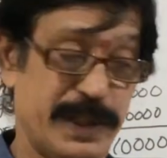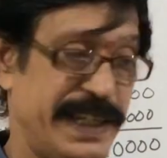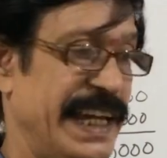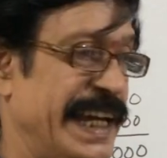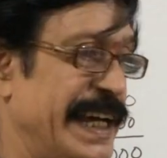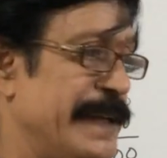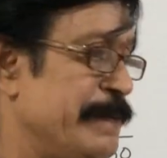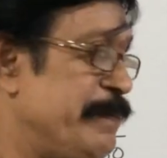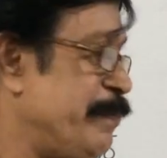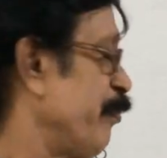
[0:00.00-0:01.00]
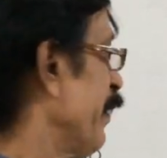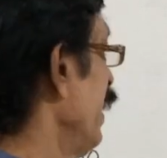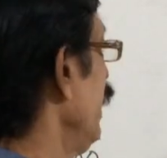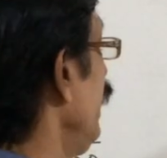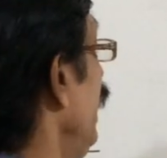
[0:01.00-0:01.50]
Look here,
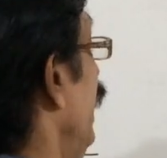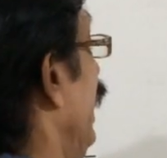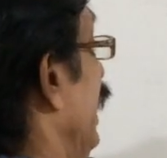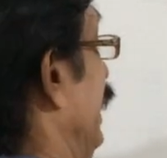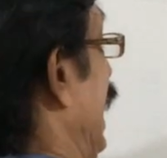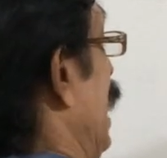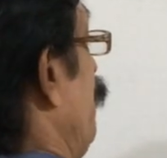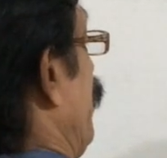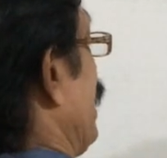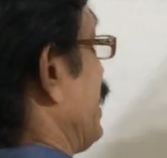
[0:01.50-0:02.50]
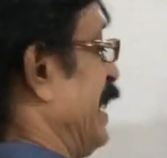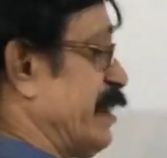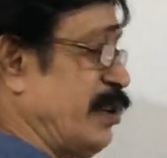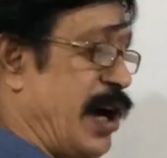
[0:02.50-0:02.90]
10%